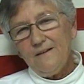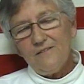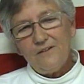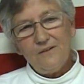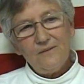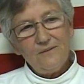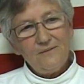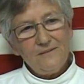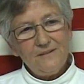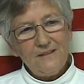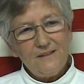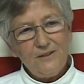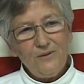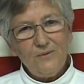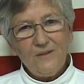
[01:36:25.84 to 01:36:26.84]
So
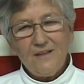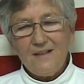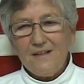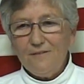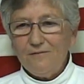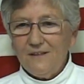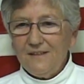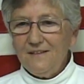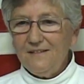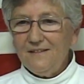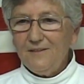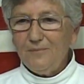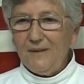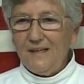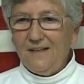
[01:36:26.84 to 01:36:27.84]
there you are. I finally
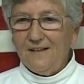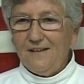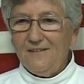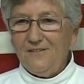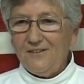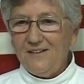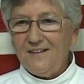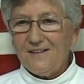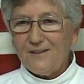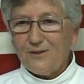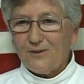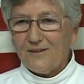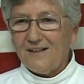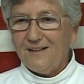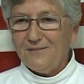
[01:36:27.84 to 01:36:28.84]
did make it into the
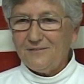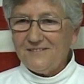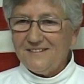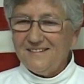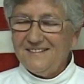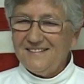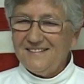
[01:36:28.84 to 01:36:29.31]
aircraft. What